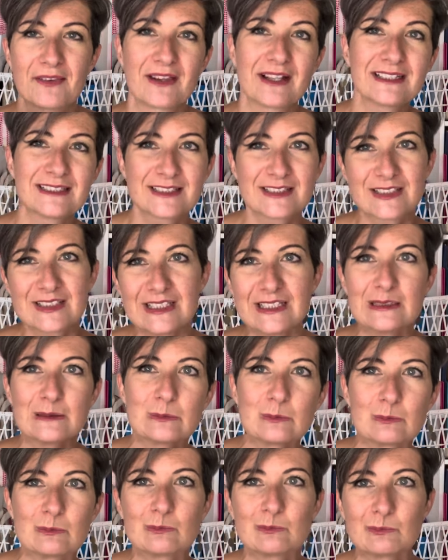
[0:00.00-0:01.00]
that's still,
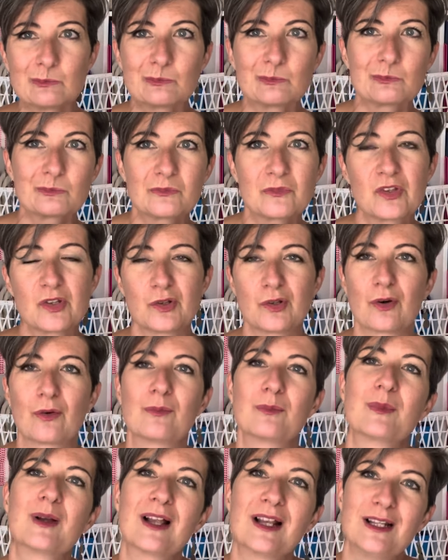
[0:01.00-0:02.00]
you know,
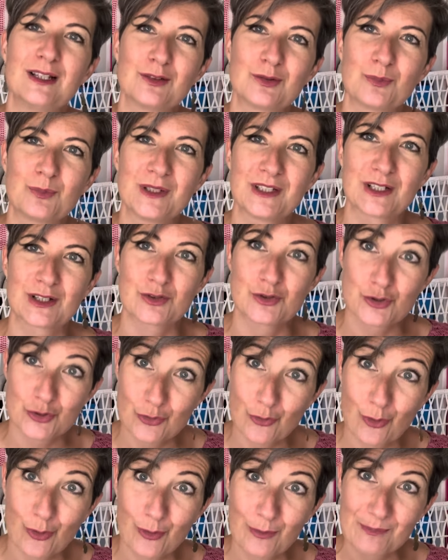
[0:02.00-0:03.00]
a little bit
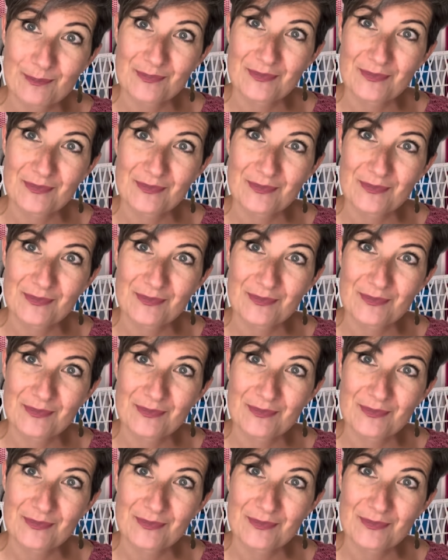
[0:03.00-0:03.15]
unsure.